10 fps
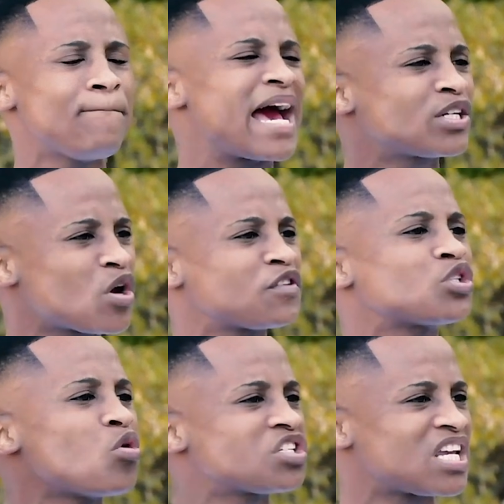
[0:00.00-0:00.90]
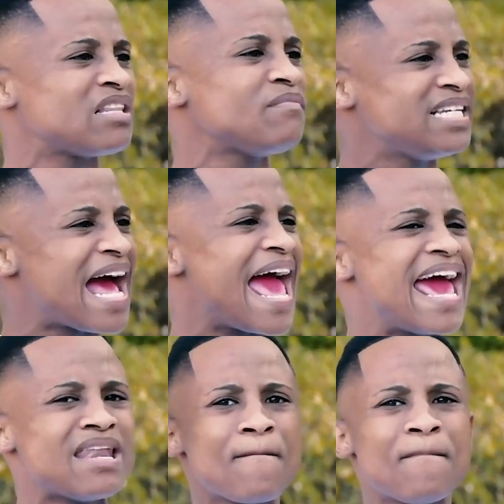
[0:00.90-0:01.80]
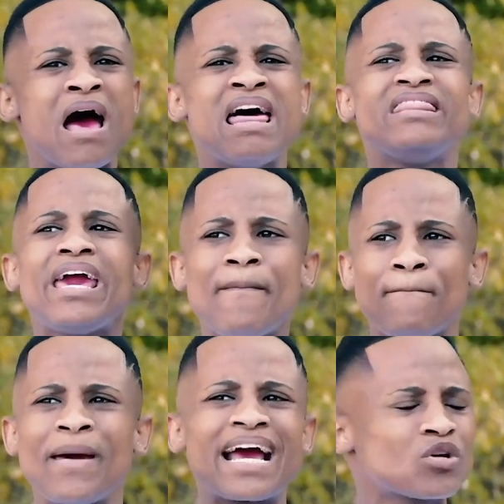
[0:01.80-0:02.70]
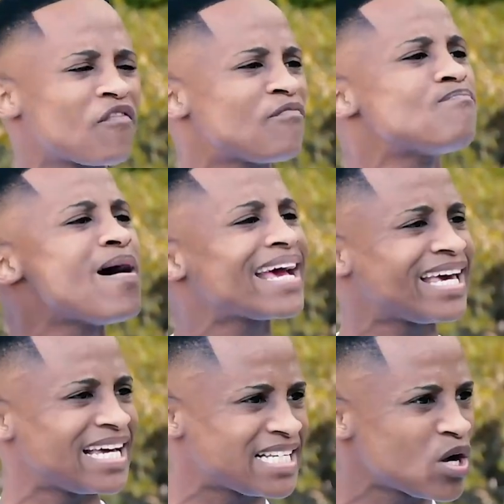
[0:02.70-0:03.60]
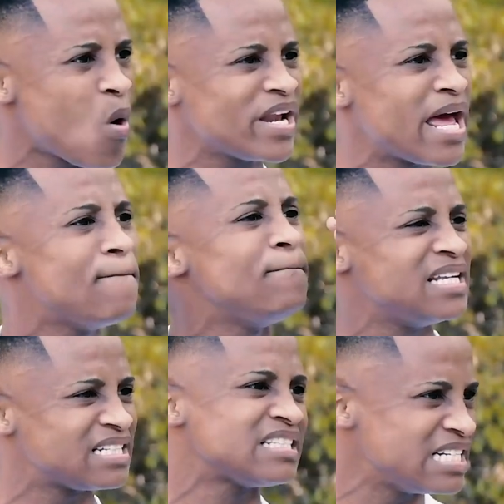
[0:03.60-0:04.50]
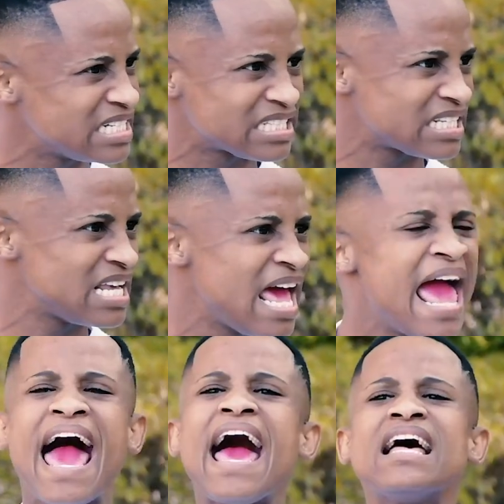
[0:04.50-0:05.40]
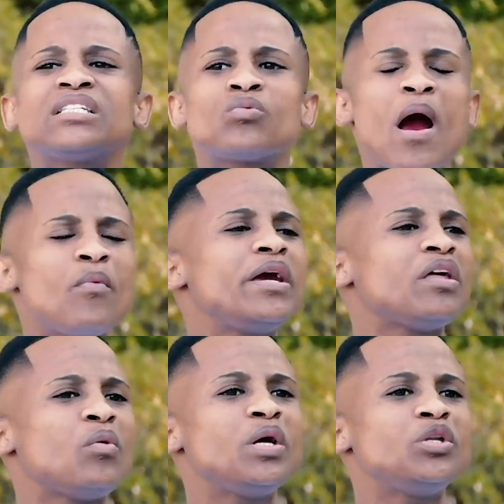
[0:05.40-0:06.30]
impact of social media and the impact of marketing on a business. Hence why we